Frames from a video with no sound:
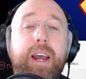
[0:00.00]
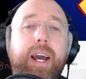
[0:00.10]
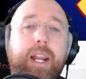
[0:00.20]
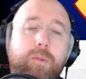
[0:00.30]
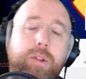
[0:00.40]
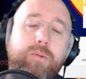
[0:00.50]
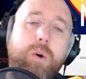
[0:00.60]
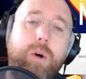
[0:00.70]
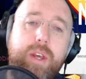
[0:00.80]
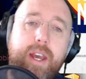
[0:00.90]
And I run through
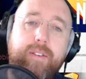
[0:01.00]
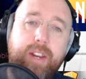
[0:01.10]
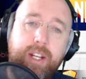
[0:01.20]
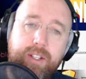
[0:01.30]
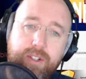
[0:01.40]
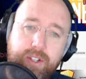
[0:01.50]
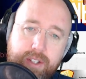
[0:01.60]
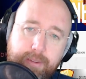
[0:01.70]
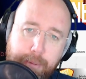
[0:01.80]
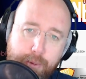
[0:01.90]
all the evidence to
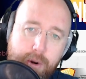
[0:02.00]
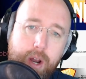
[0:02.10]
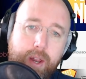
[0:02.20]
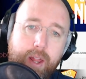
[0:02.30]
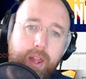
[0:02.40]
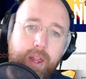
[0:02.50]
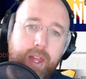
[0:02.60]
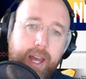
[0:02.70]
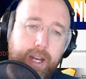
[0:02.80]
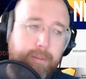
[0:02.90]
support
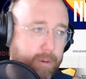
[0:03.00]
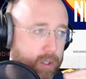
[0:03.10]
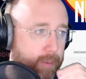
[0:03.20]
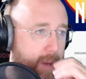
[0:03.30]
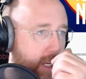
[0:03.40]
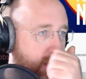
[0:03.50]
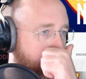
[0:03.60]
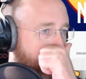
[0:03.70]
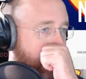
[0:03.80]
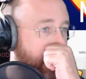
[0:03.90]
that
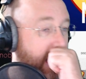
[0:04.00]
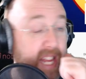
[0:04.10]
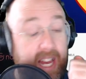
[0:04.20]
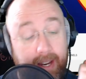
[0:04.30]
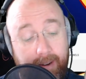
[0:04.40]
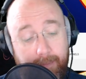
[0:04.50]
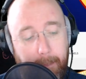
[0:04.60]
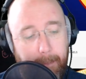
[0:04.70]
perspective. And then